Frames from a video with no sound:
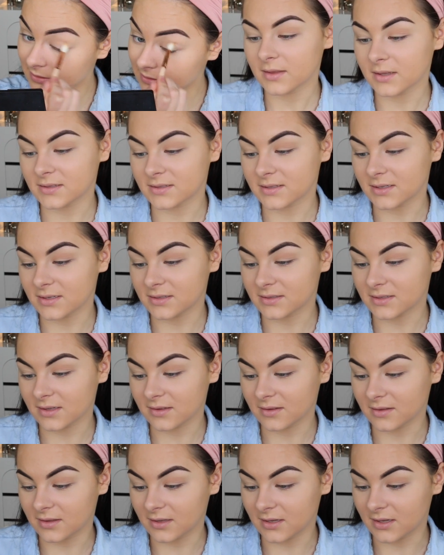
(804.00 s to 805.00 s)
This is
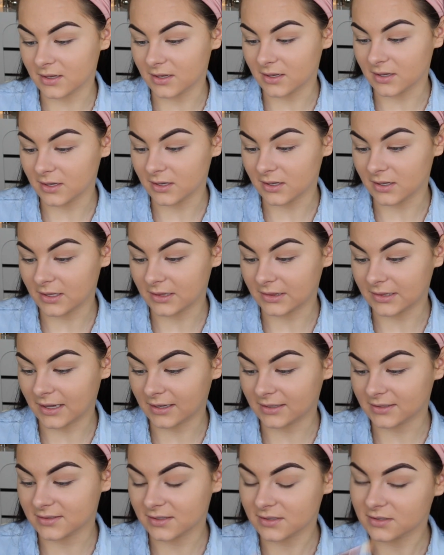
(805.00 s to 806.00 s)
the
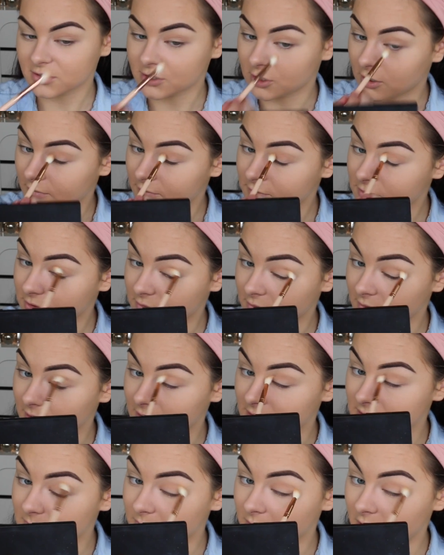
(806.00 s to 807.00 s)
Luxe Soft
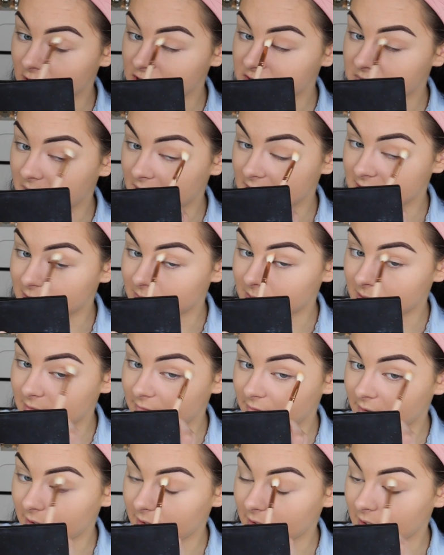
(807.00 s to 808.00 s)
Crease Brush by
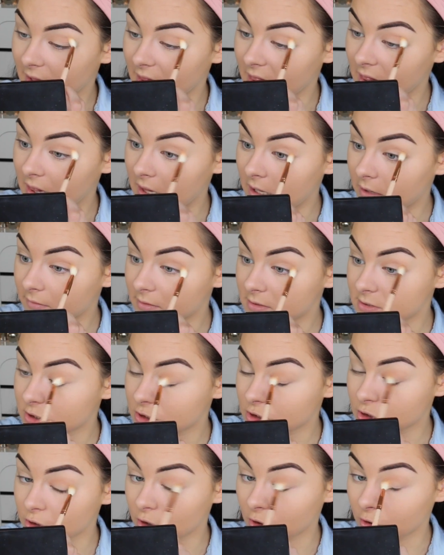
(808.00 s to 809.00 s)
Zoliva, and I love it
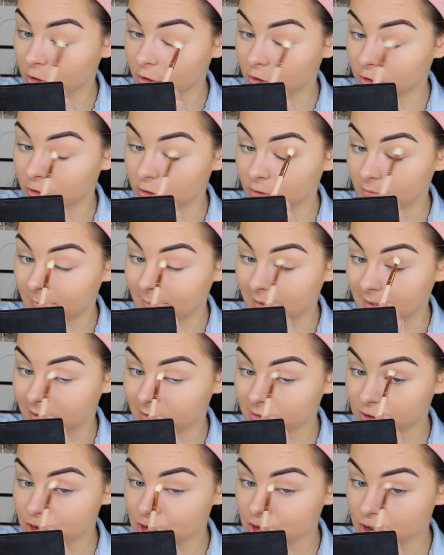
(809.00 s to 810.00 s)
so
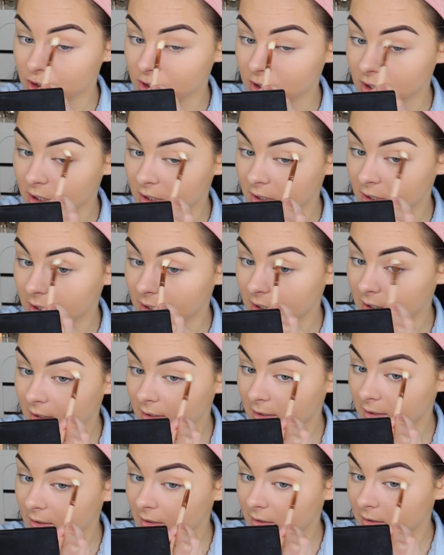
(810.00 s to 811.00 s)
much.
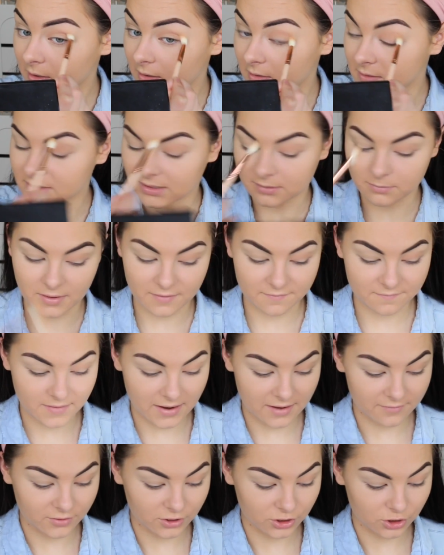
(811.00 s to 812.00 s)
It's like my
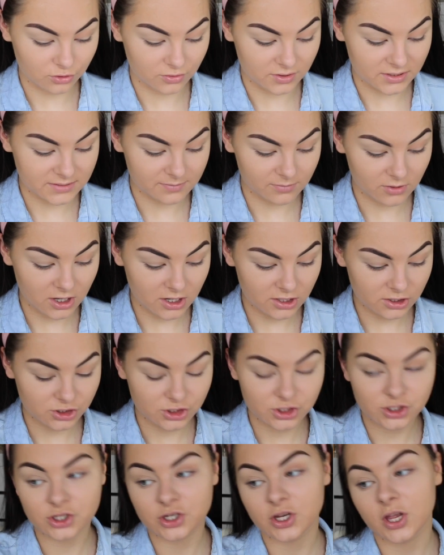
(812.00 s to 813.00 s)
favourite crease
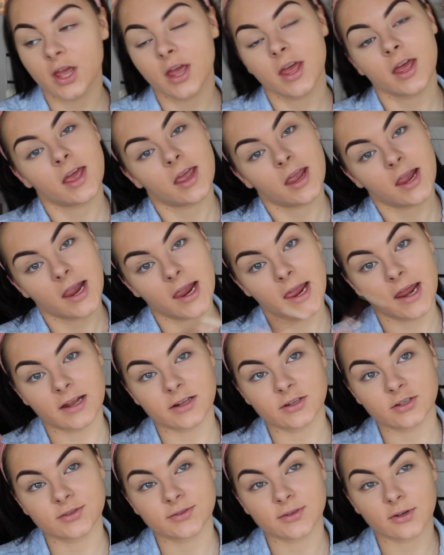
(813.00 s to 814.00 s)
brush, and
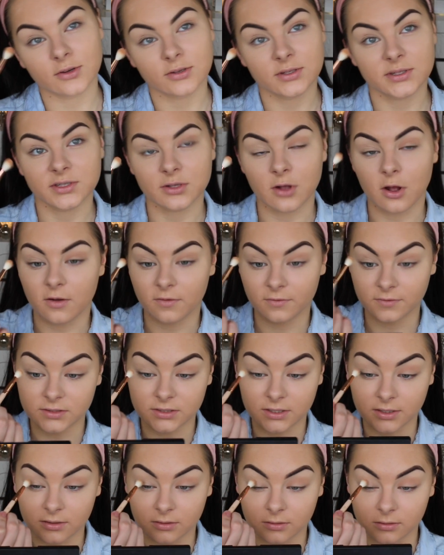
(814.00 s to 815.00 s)
it's so soft
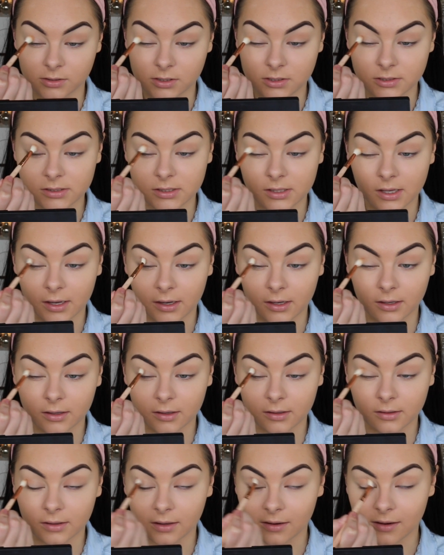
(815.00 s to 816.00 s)
and just like
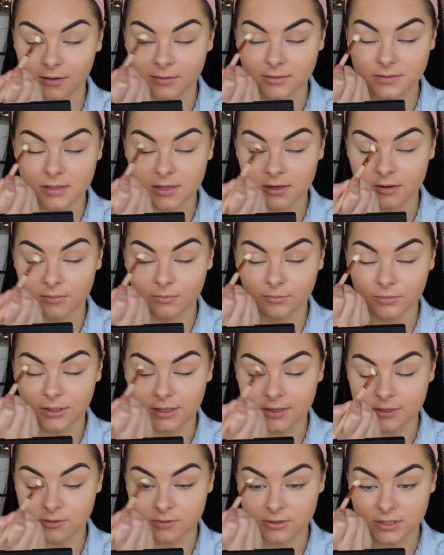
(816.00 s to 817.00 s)
I would sit here and
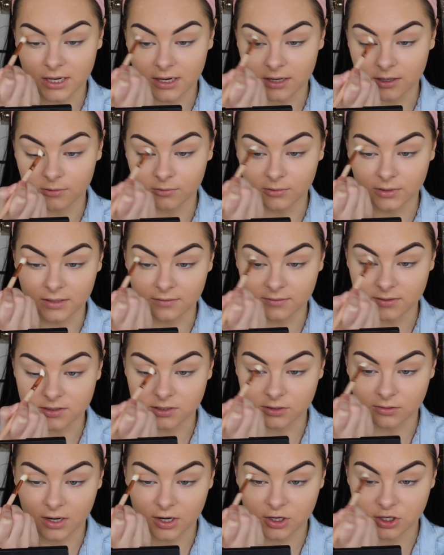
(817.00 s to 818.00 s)
blend all day and it wouldn't even
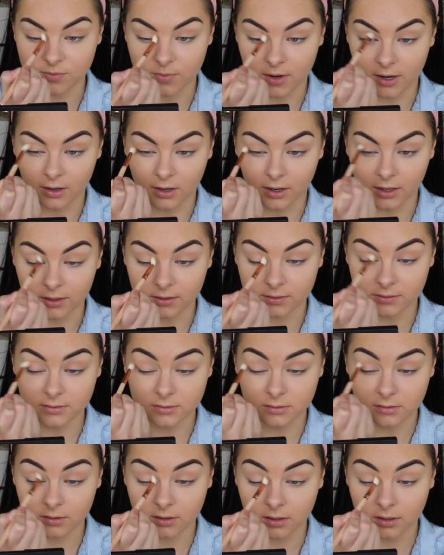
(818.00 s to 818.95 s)
scratch my eyes.